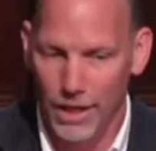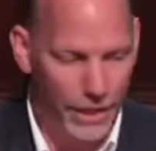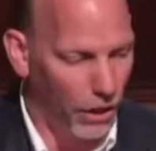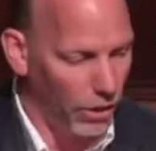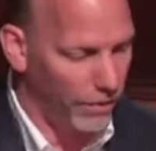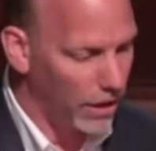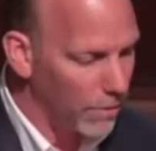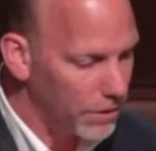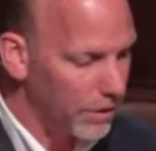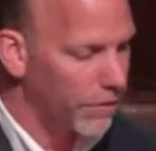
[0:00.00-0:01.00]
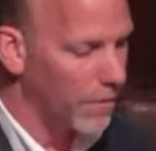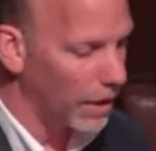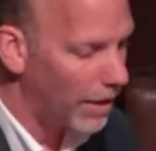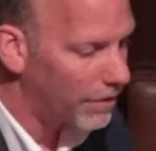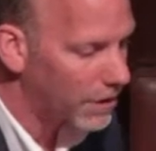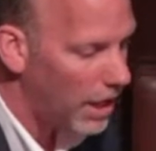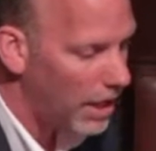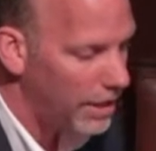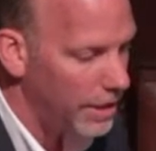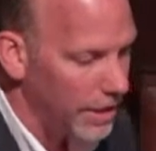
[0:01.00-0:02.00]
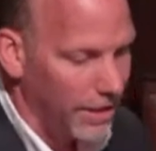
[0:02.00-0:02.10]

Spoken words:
The RF comes in from the left side,